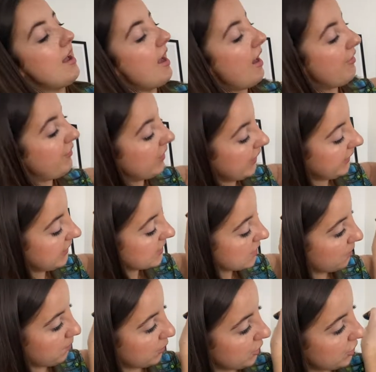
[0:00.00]
I feel like it's a
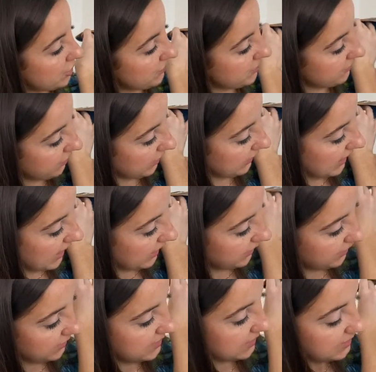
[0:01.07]
bunch of different
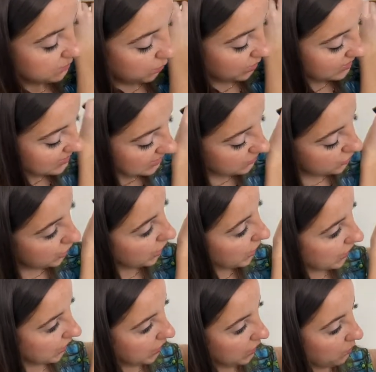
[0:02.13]
letters. It's one says
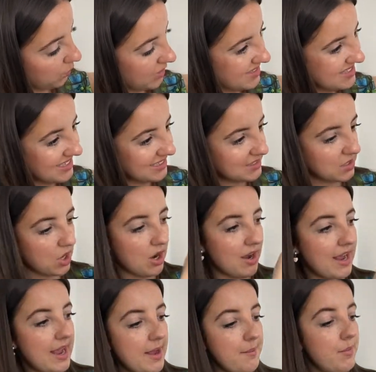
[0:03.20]
girl, one says
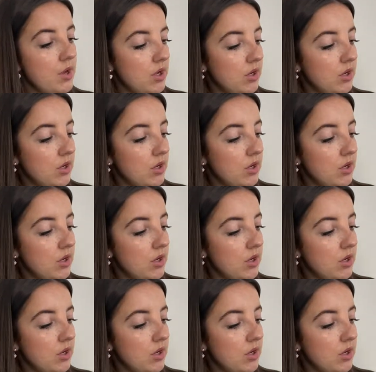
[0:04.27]
RM